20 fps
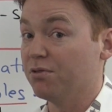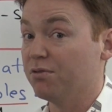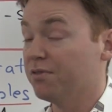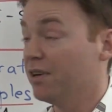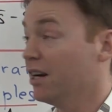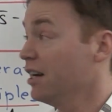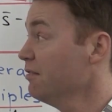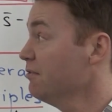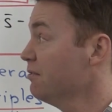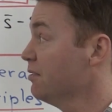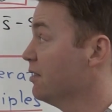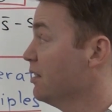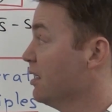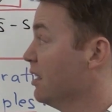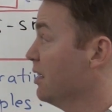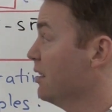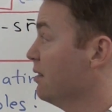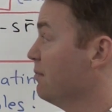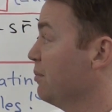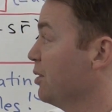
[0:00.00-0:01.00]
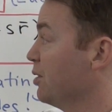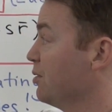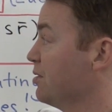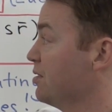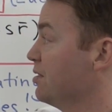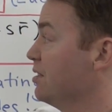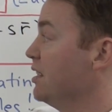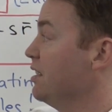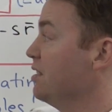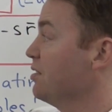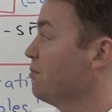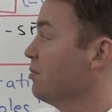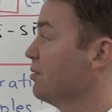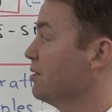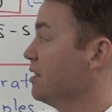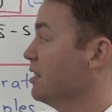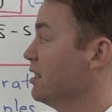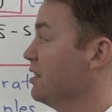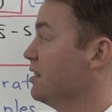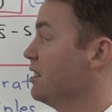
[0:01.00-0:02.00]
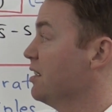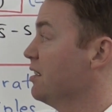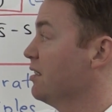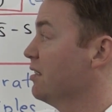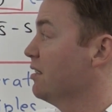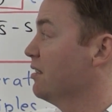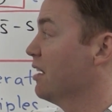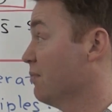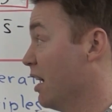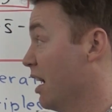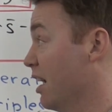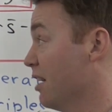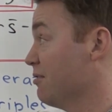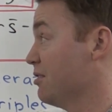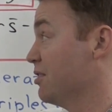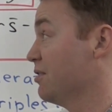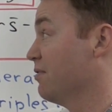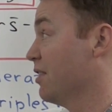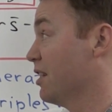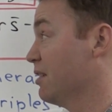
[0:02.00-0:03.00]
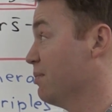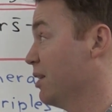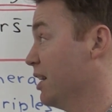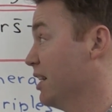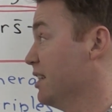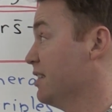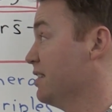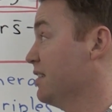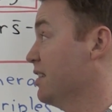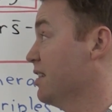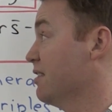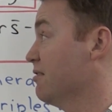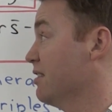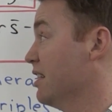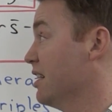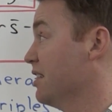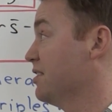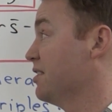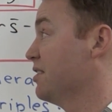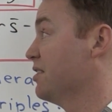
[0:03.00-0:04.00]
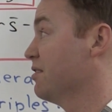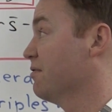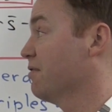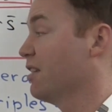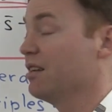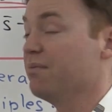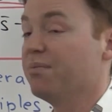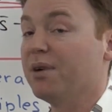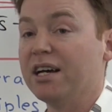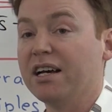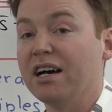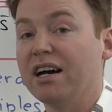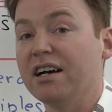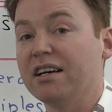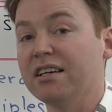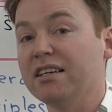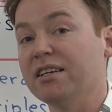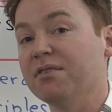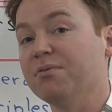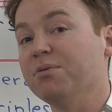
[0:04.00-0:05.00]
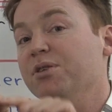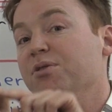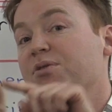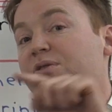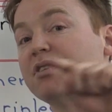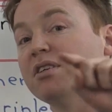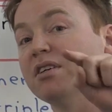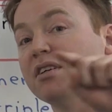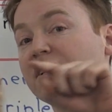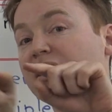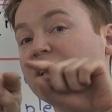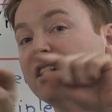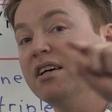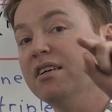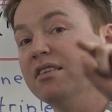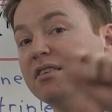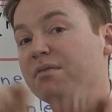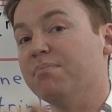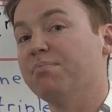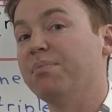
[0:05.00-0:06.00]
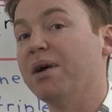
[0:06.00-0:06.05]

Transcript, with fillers: or 5, because these quantities here, r is divided by s here, and s is divided by r here. We use the, the